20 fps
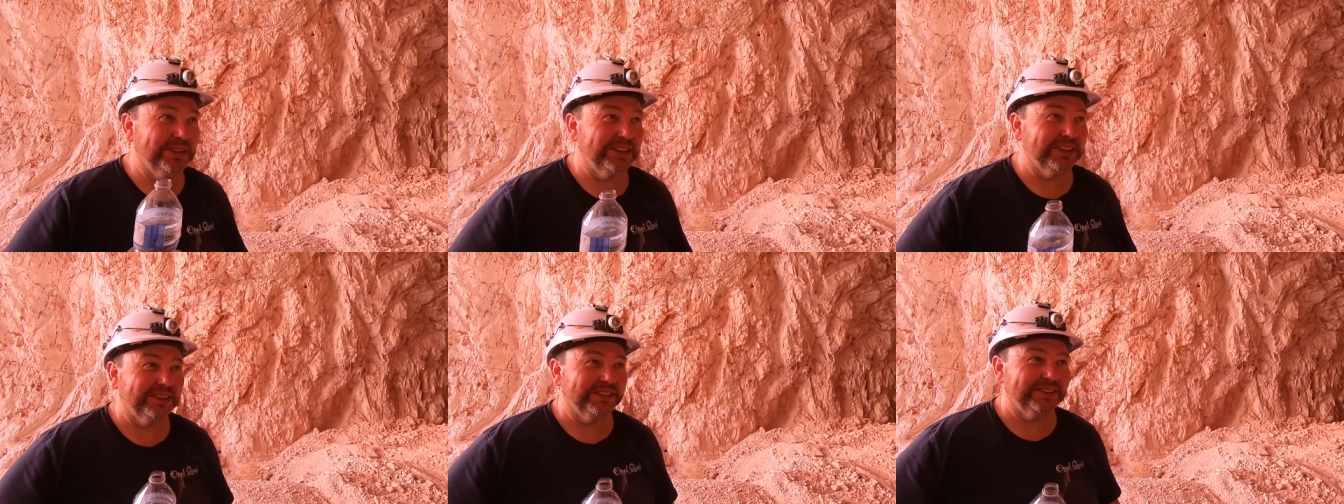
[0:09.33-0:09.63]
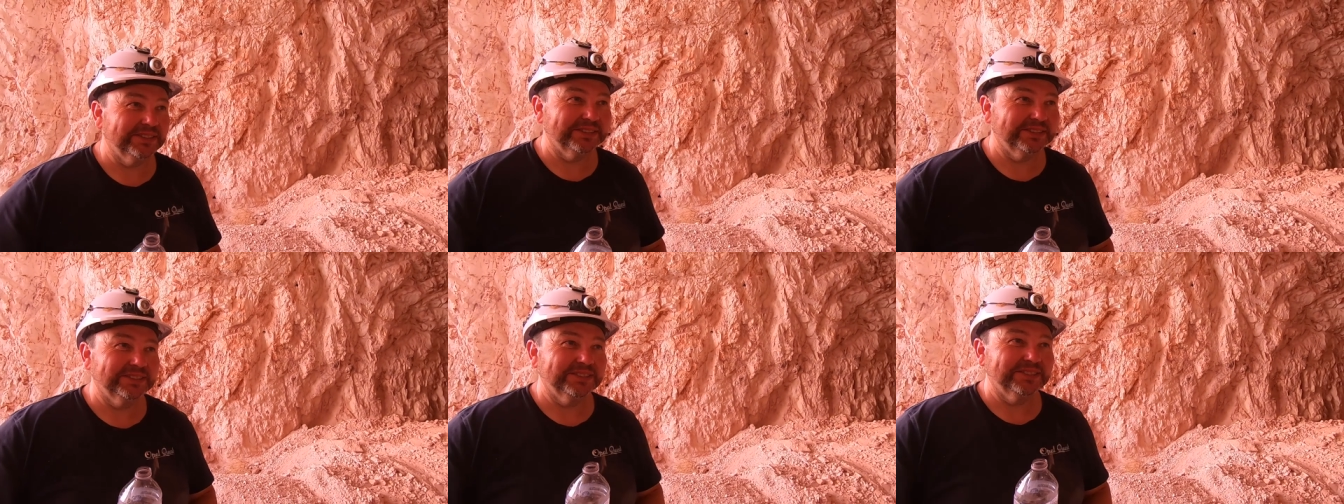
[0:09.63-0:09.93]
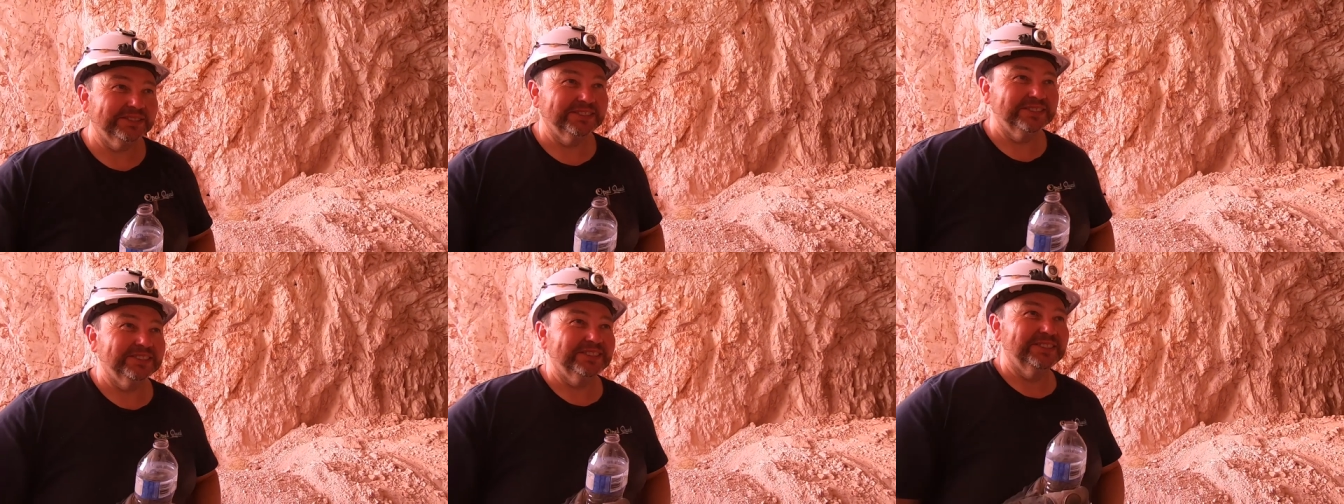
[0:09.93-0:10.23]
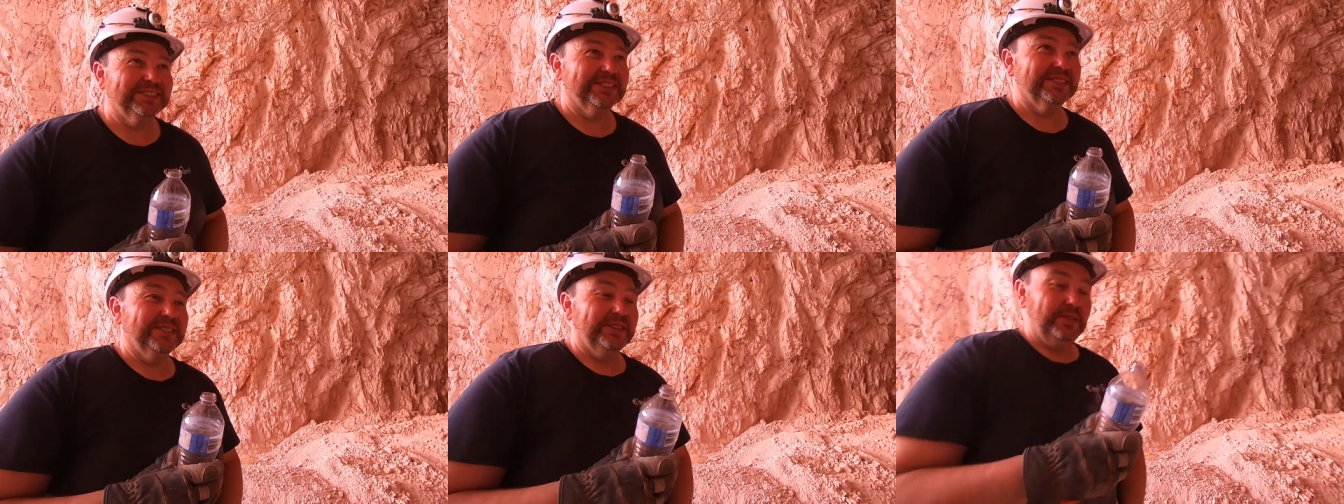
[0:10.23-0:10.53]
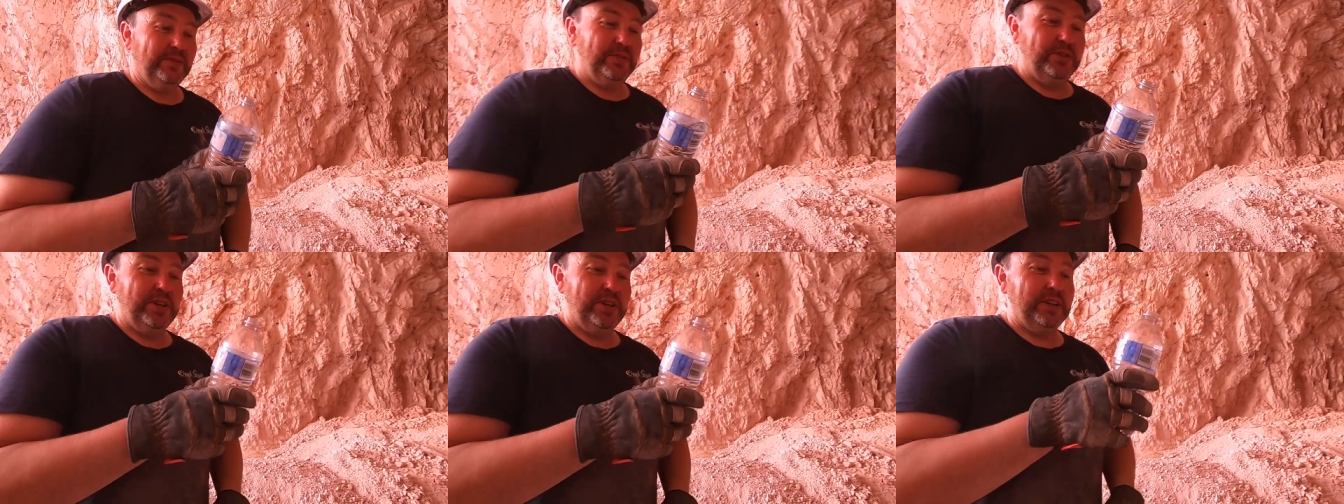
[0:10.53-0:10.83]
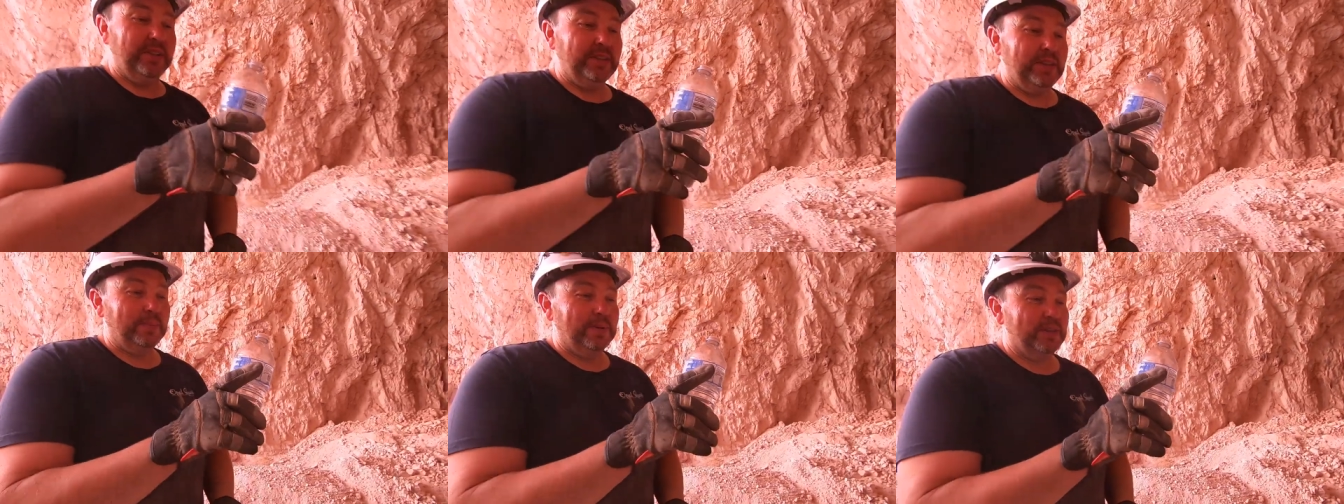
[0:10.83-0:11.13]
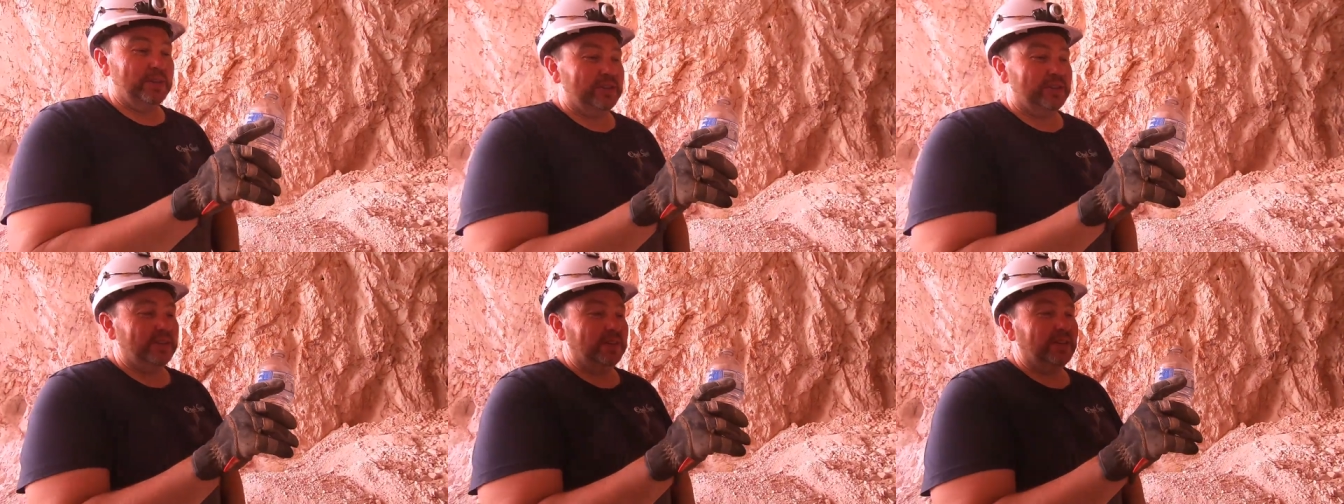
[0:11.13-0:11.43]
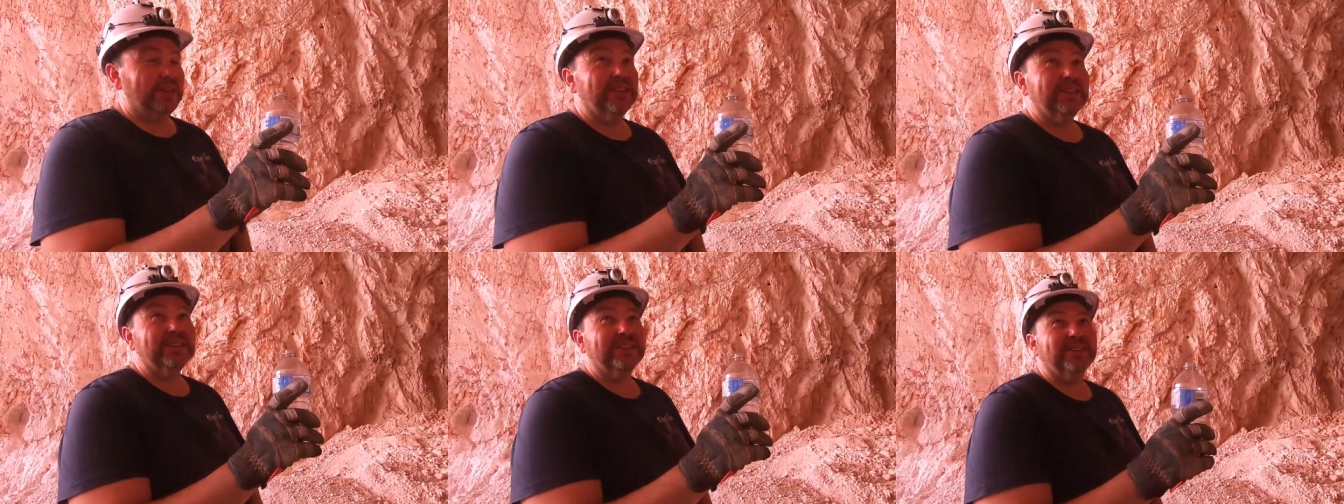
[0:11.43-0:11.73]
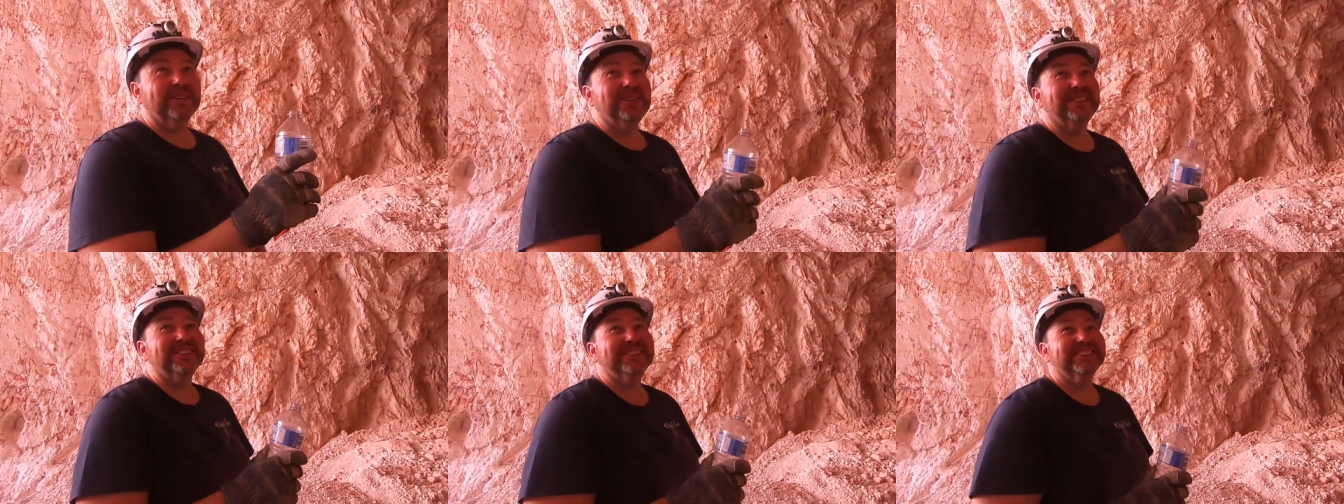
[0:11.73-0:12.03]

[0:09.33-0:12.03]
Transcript: Only drank that much today. No.